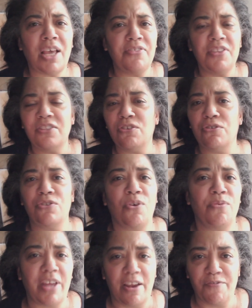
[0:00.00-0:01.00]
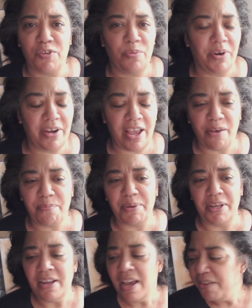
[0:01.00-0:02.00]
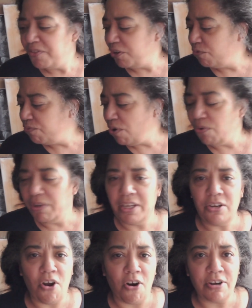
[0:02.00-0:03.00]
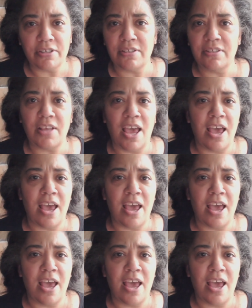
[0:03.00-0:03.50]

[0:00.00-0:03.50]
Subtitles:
I think they're sold everywhere now, but they're rolling carts,